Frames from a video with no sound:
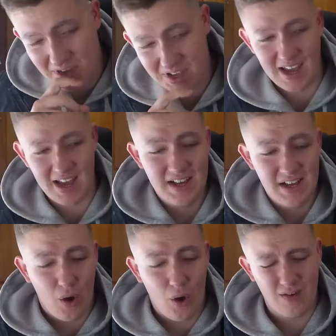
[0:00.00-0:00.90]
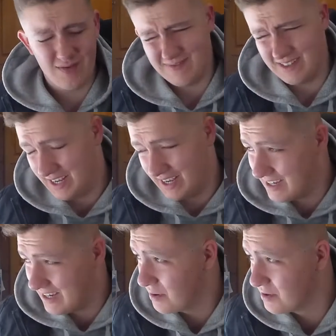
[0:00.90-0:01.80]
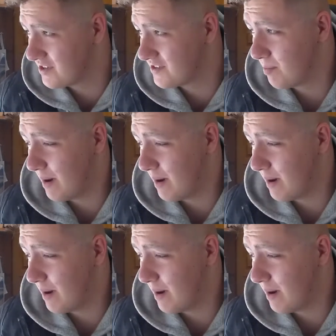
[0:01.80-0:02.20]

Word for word: but yeah, it was just a